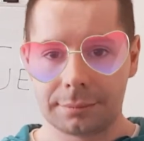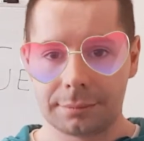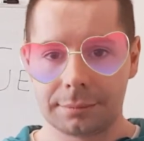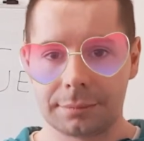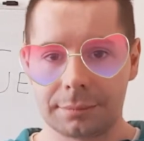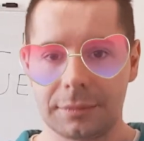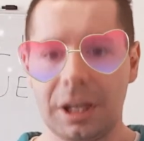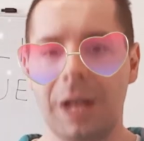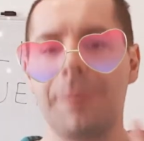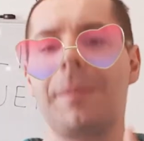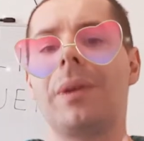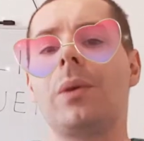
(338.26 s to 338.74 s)

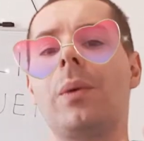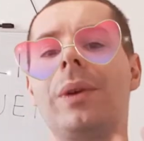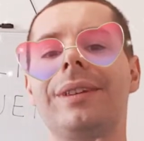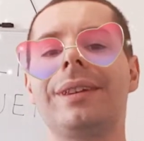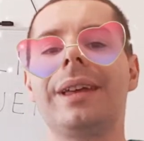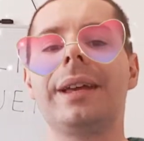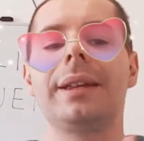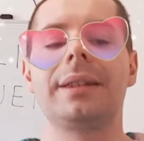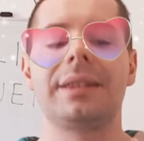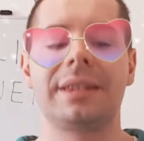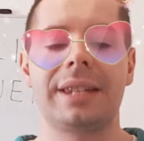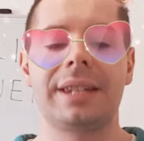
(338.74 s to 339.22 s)
But we
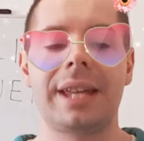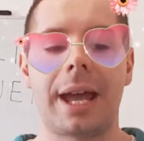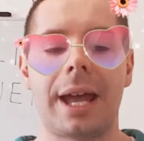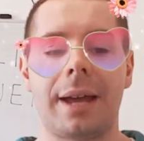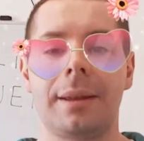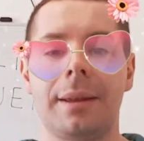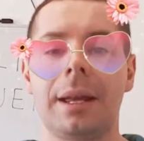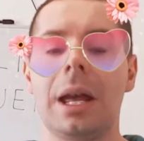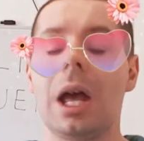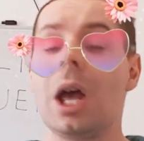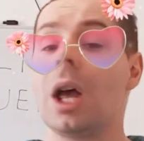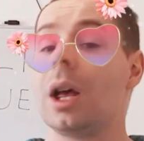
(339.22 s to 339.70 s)
say tiens.
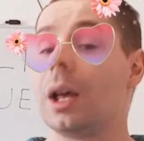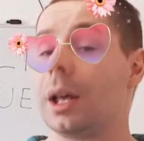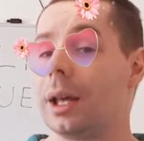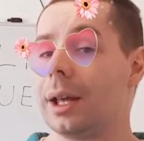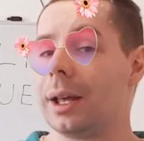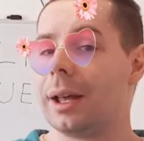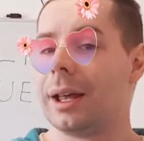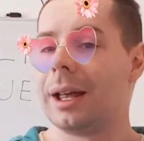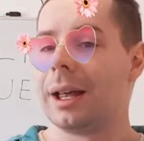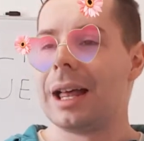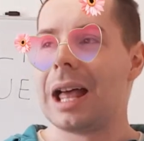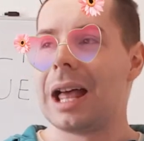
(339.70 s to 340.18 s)

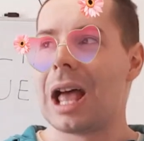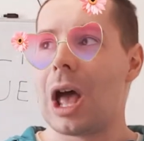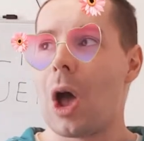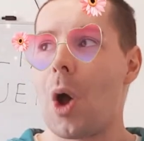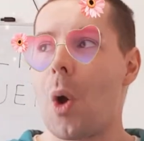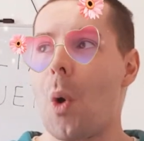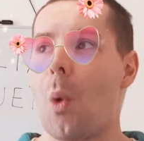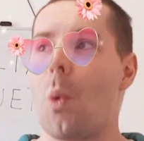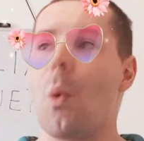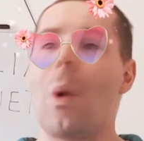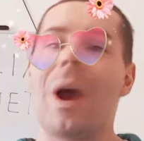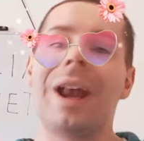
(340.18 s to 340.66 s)

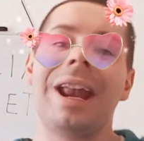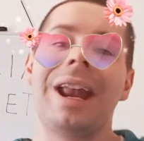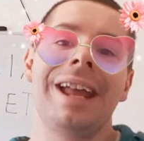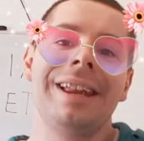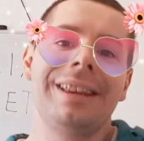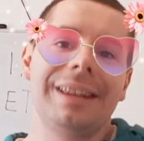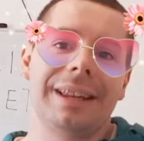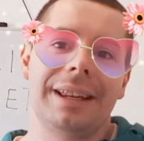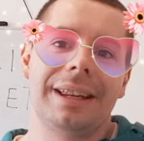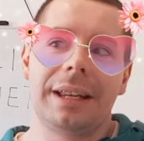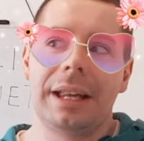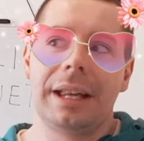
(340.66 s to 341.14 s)
When
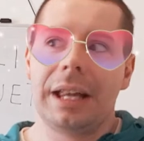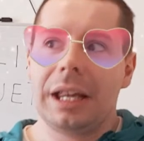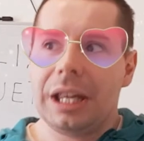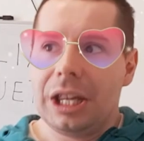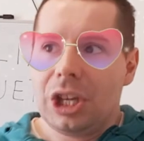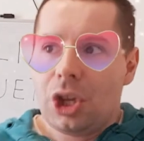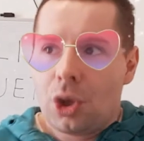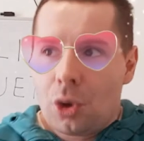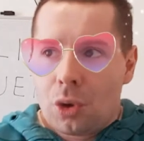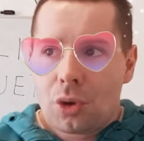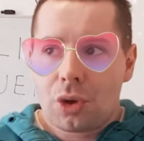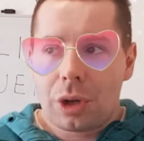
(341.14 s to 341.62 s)
I
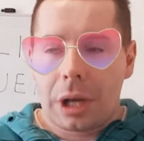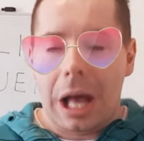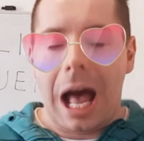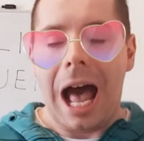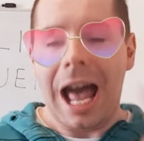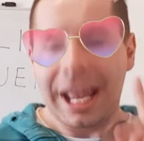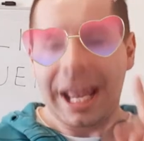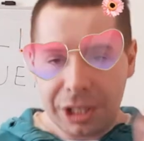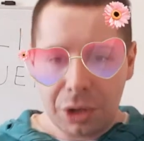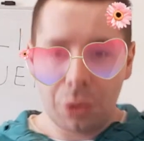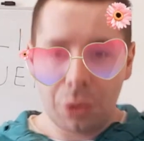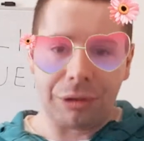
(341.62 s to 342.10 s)
use
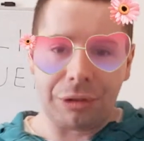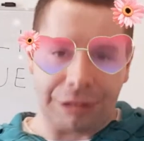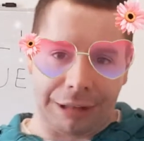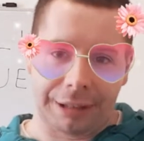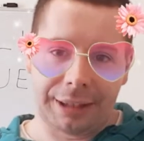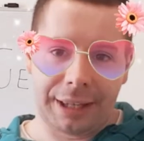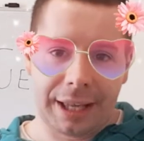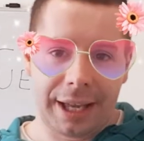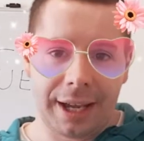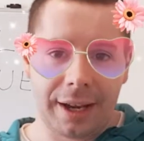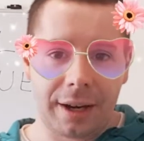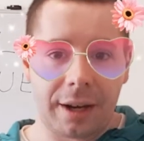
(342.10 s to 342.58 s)
it
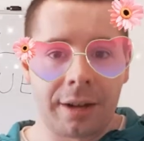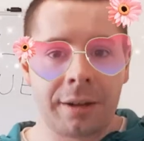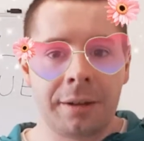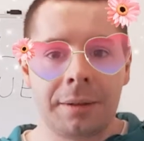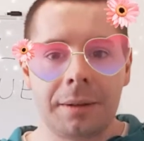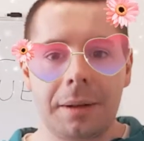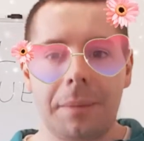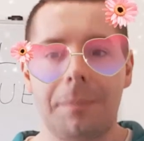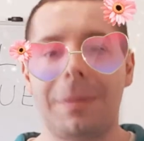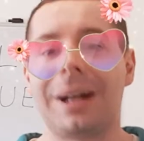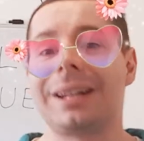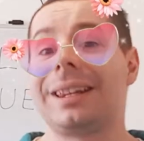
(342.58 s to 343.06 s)
here,
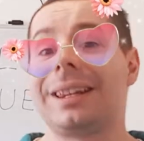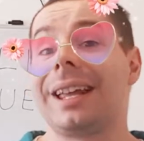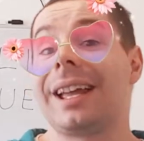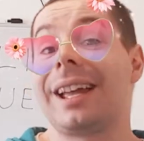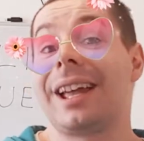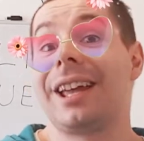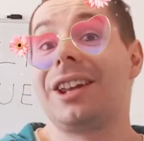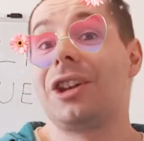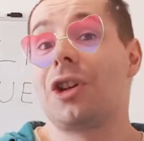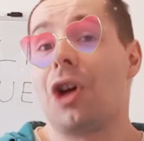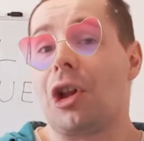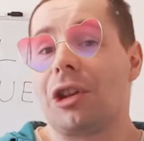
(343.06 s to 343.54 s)
but I
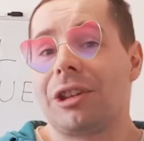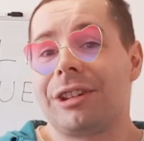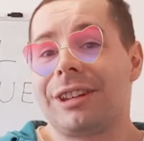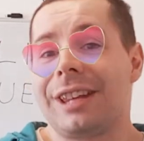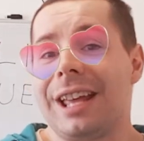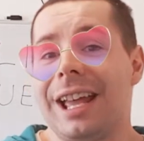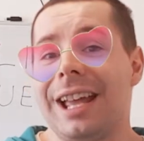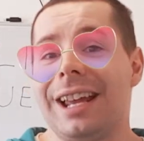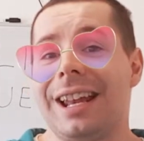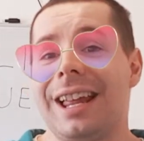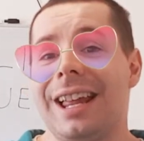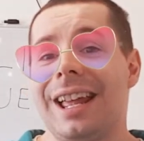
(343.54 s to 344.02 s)
cannot
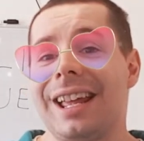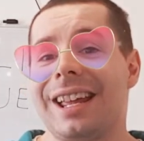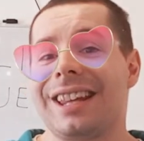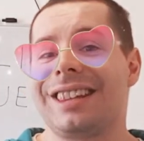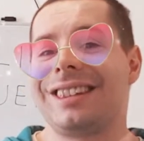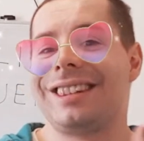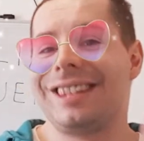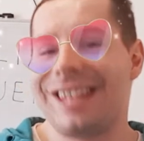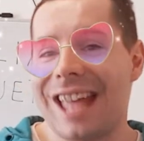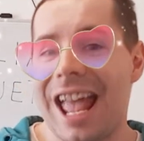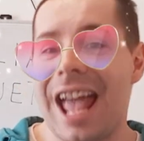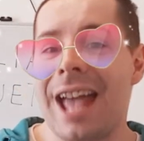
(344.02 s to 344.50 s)
say like
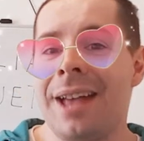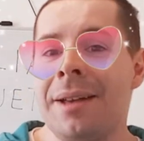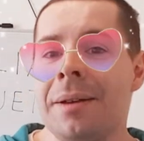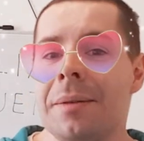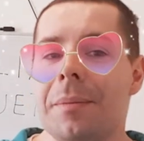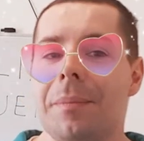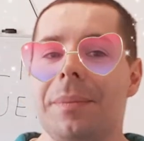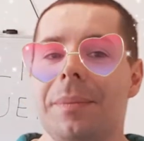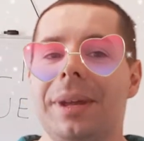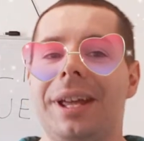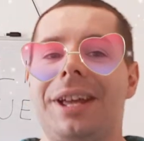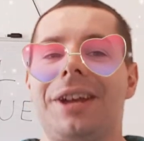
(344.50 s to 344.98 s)
tiens
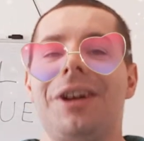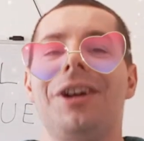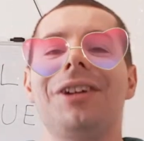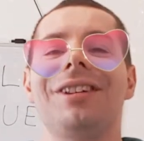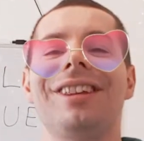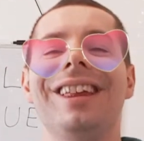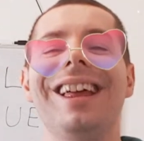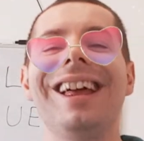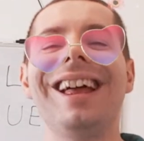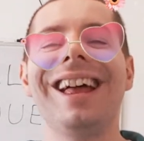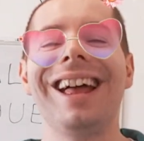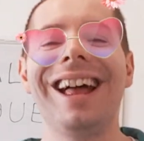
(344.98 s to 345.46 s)
because
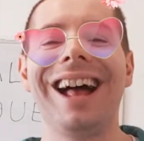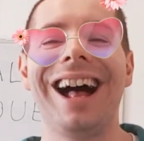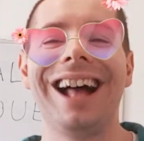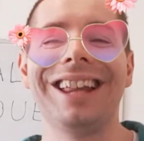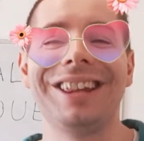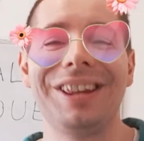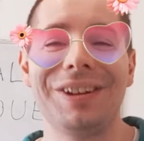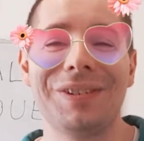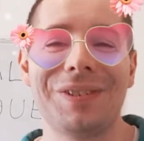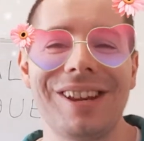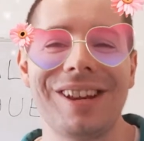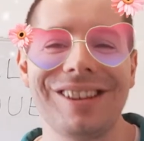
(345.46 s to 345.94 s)

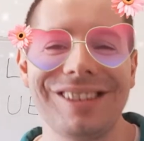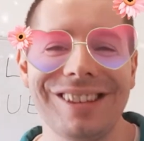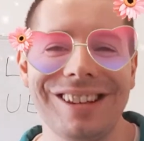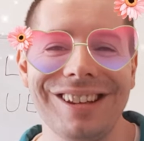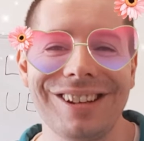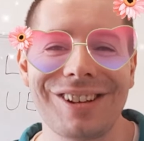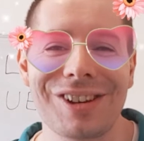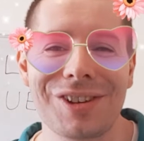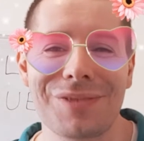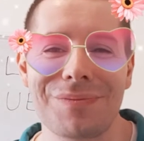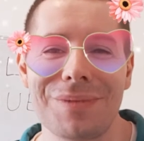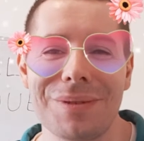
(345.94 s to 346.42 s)
otherwise
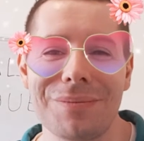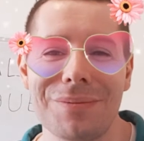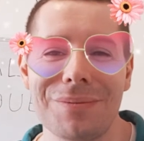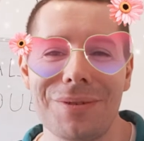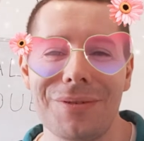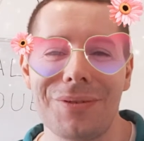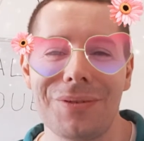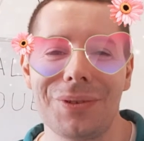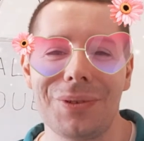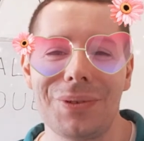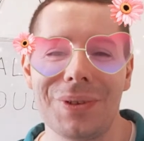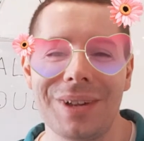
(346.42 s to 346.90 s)
English people
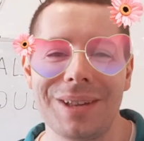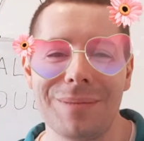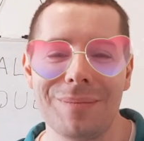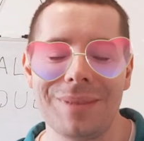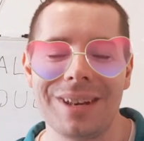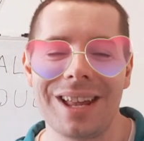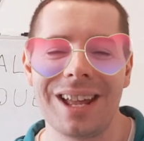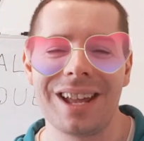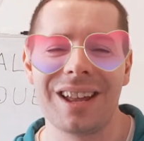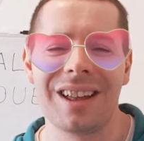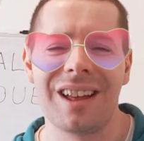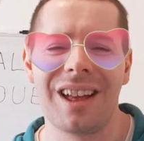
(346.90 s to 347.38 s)
would look at me
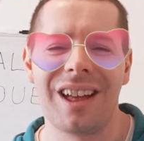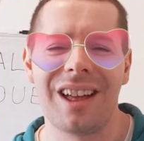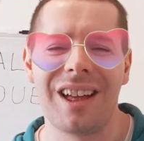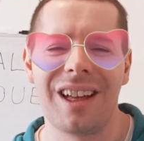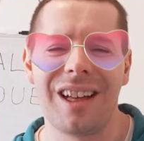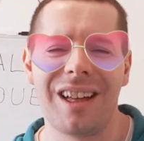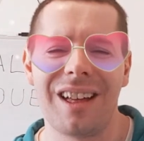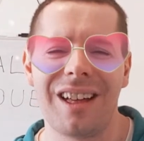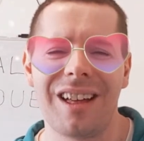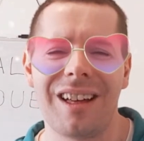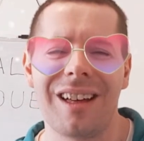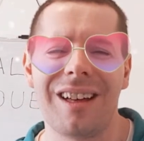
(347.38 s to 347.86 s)
like,
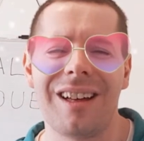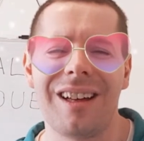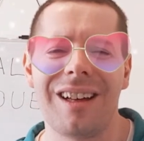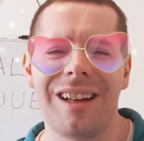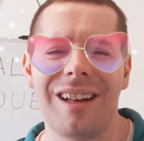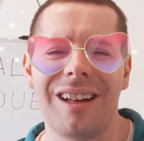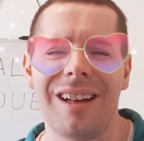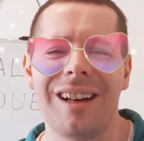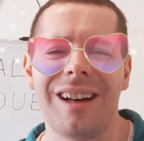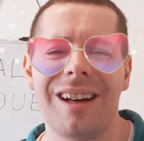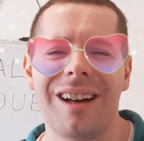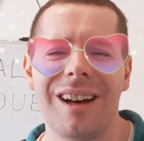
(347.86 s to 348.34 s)

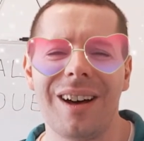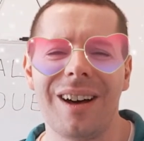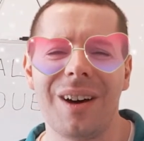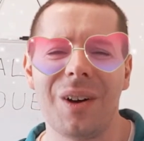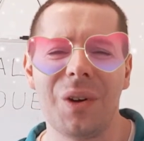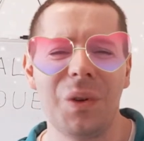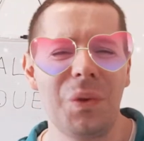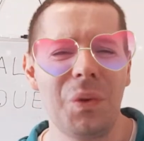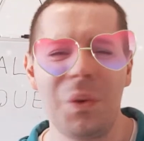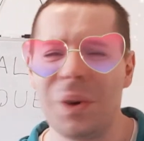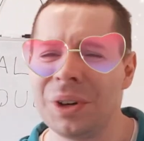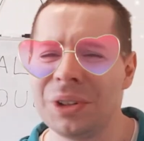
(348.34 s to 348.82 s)

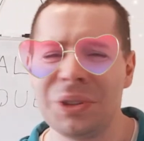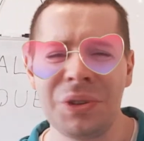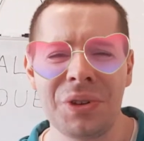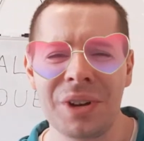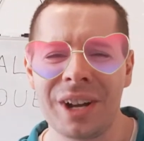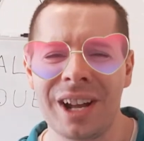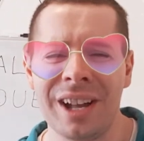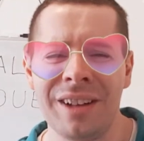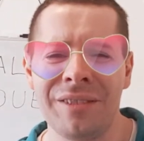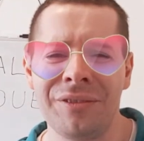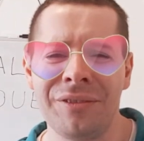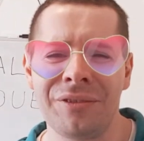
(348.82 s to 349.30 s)
where do you
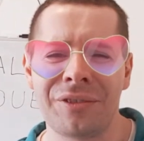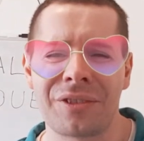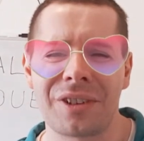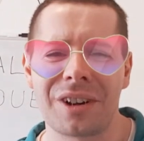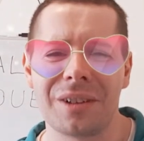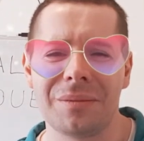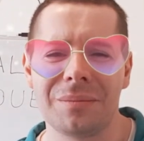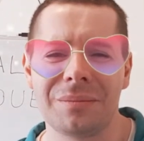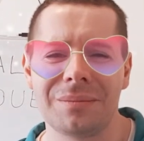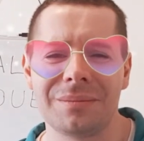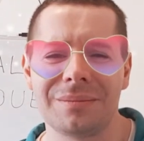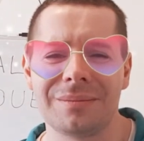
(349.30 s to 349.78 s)
come
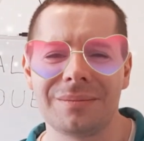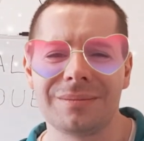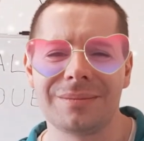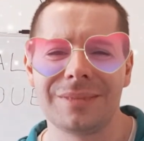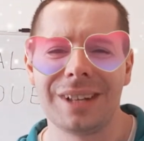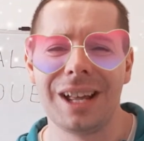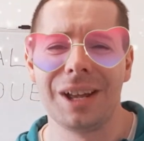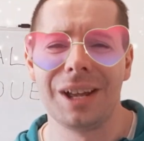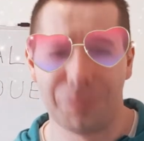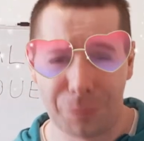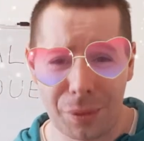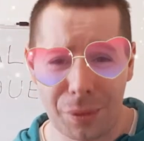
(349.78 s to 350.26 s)
from?
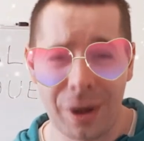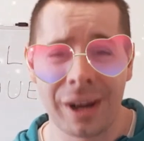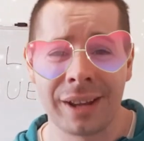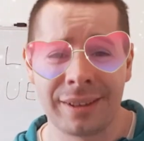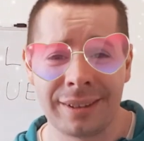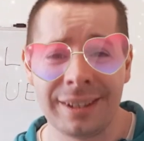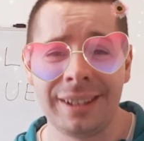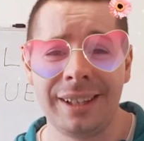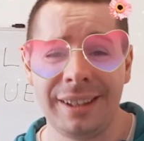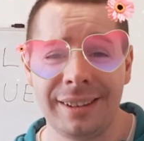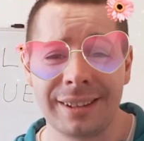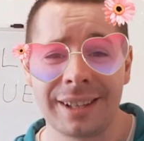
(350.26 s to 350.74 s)

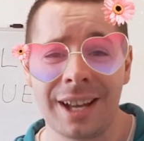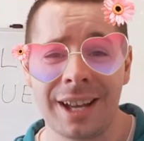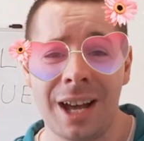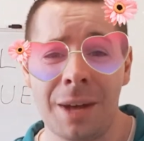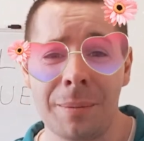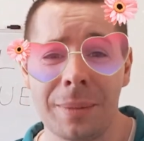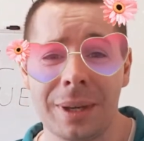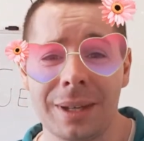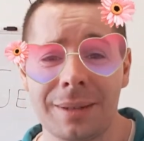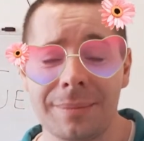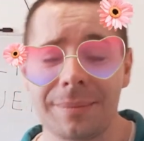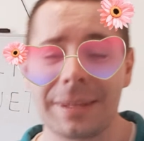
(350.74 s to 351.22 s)
Brexit is
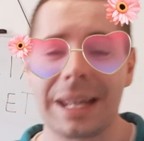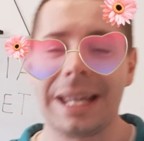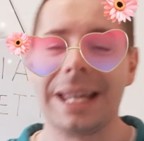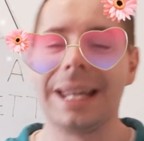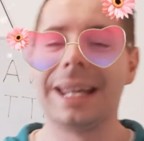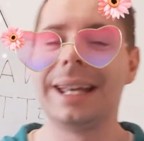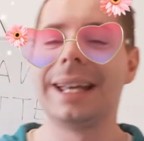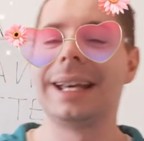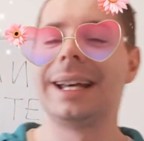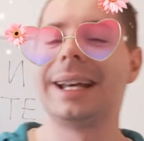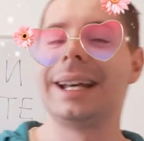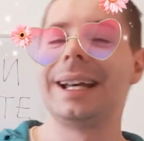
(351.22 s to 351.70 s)
coming.
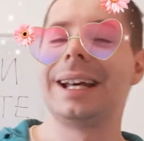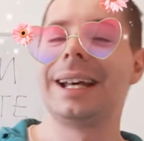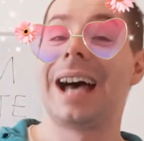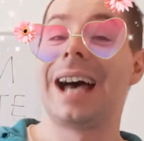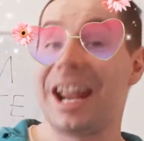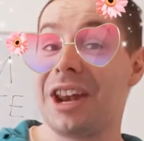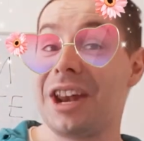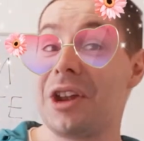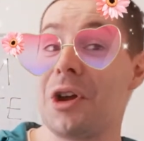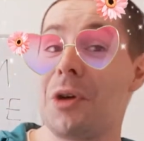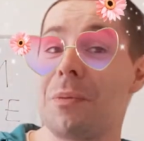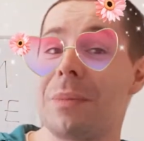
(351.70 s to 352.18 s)
I
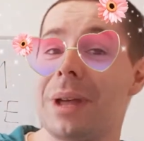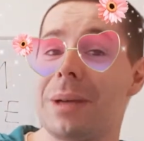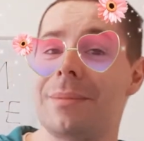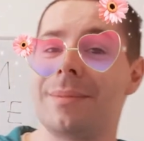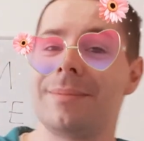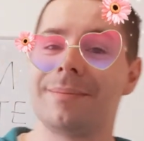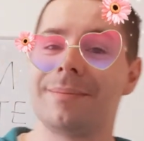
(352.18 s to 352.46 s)
know, babe.